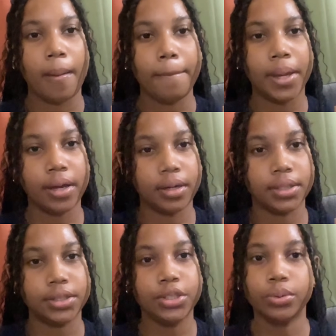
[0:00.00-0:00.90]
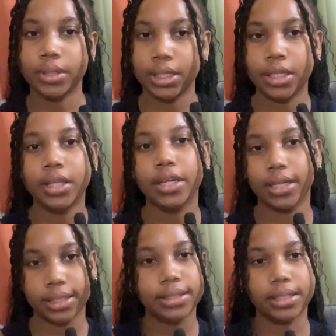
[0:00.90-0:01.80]
because you'll need your
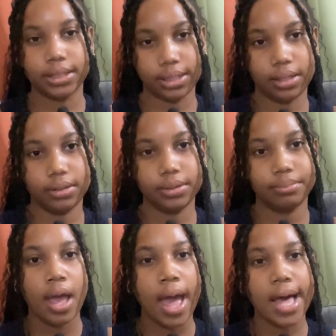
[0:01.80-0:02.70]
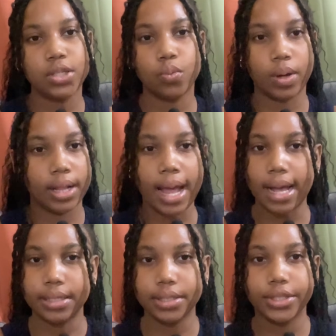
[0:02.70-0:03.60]
listening skills as well
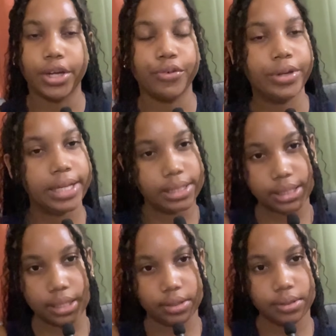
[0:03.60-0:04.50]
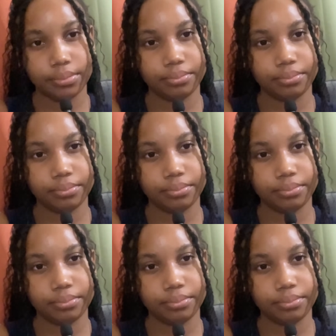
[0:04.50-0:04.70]
as your reading skills.